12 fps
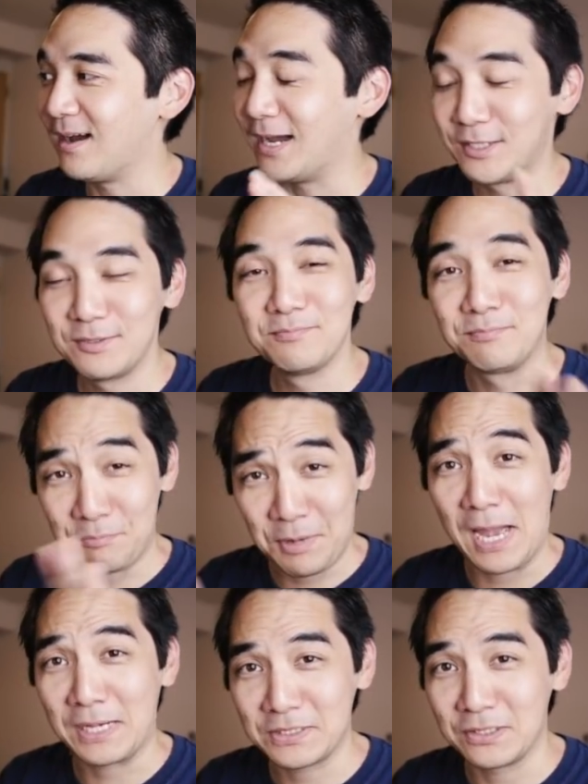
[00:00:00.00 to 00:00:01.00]
I could
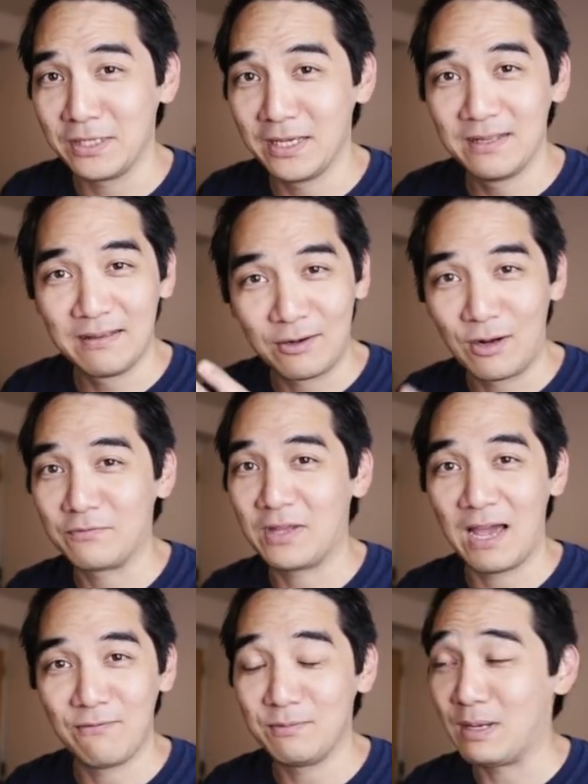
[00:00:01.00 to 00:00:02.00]
pass on it. I don't have to
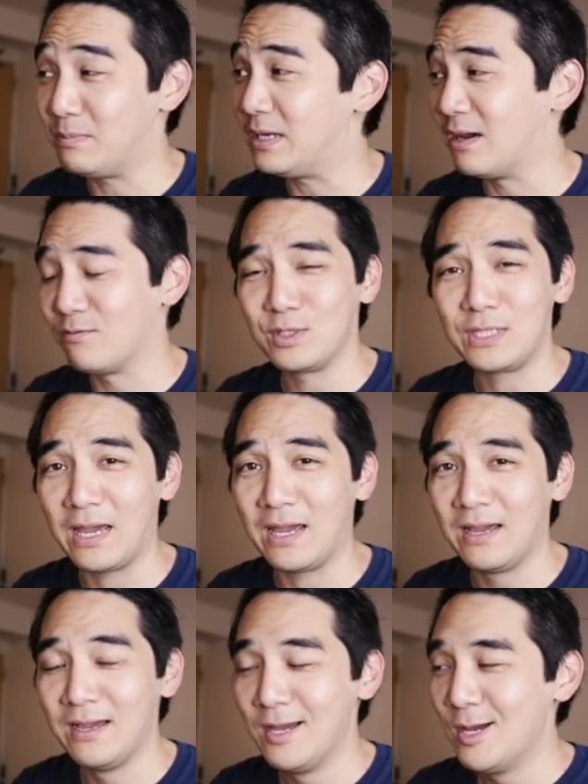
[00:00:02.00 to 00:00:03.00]
have it maybe every
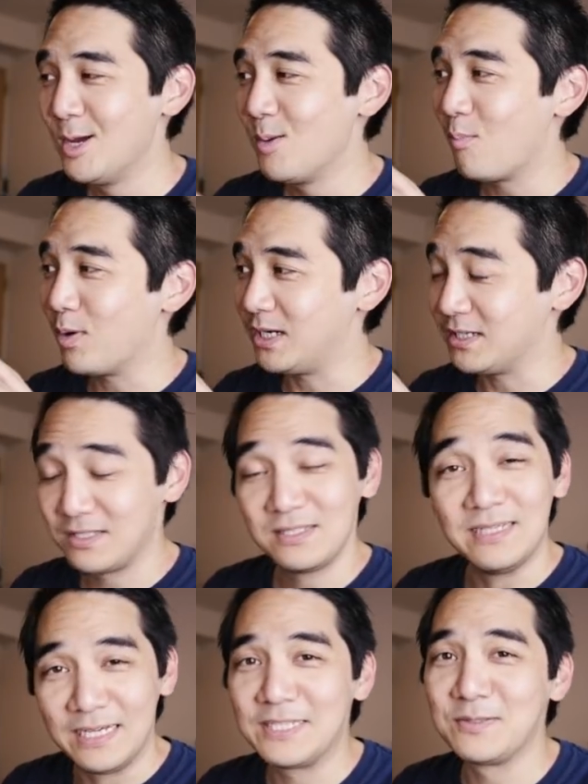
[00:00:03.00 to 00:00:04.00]
day, but
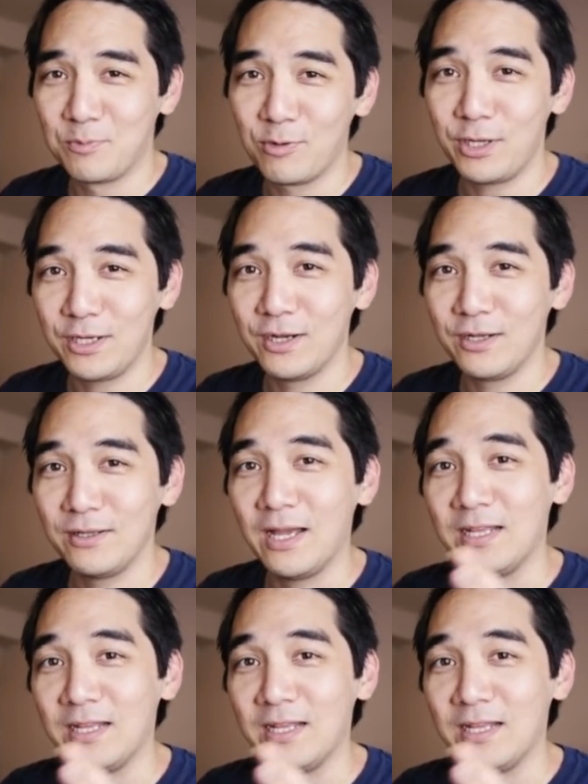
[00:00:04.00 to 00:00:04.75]
it's pretty good.